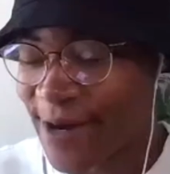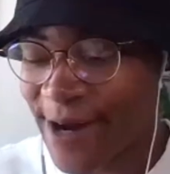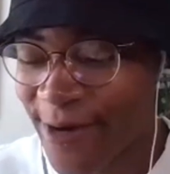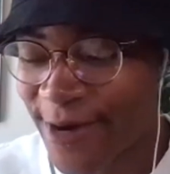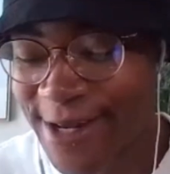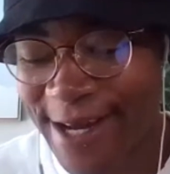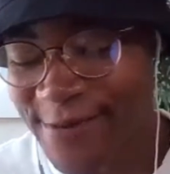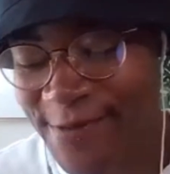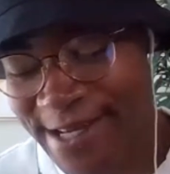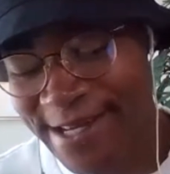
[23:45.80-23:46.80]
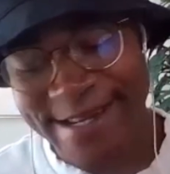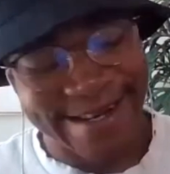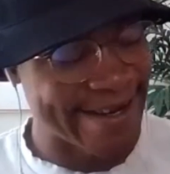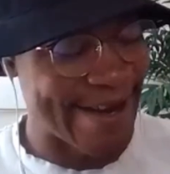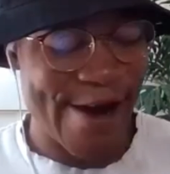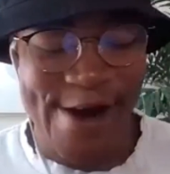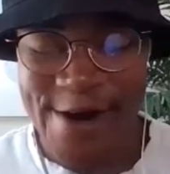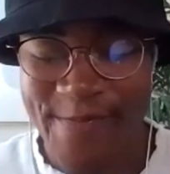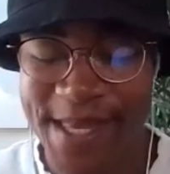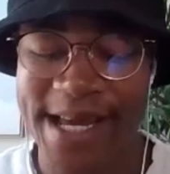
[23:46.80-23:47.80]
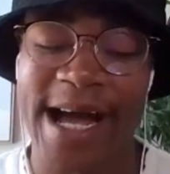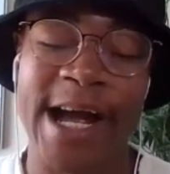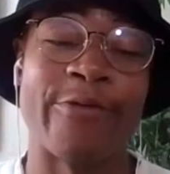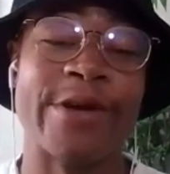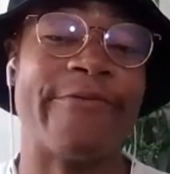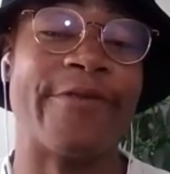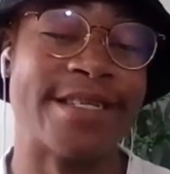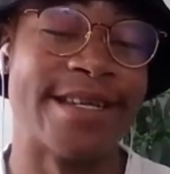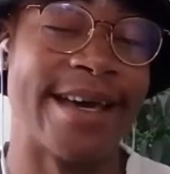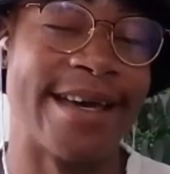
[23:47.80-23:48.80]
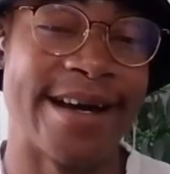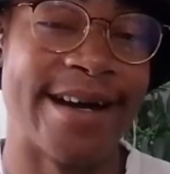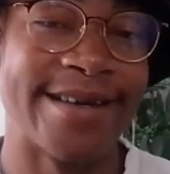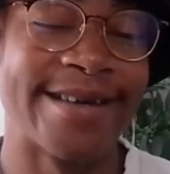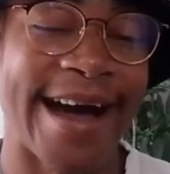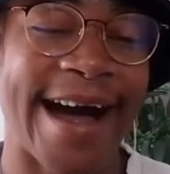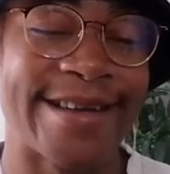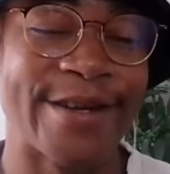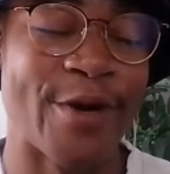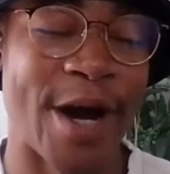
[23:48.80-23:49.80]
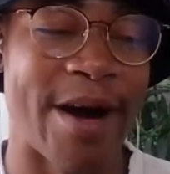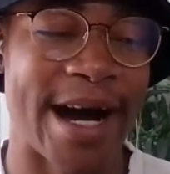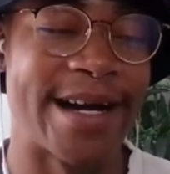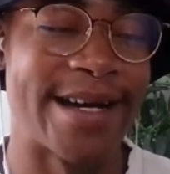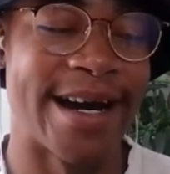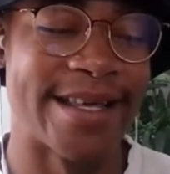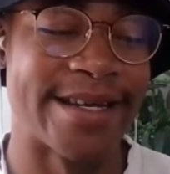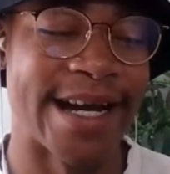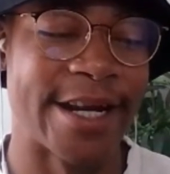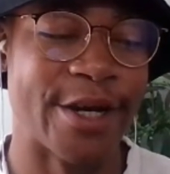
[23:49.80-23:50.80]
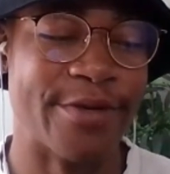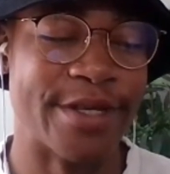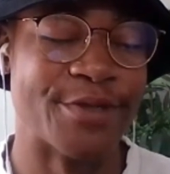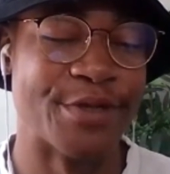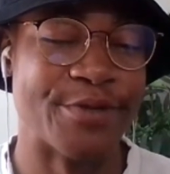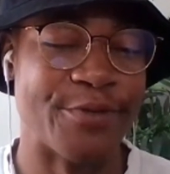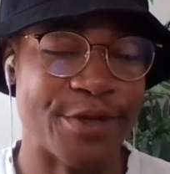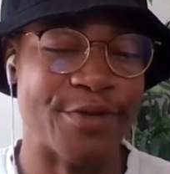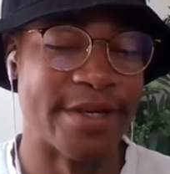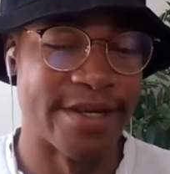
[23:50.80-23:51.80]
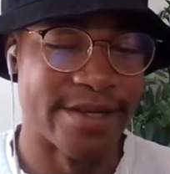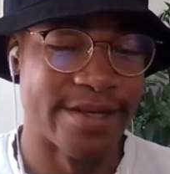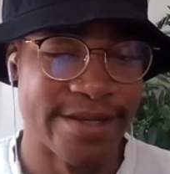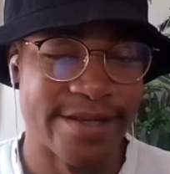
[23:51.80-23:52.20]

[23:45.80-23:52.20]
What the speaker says: So I'll go to the next one then. Kyrie versus AI. I know how I think I'd go with this one. What do you think?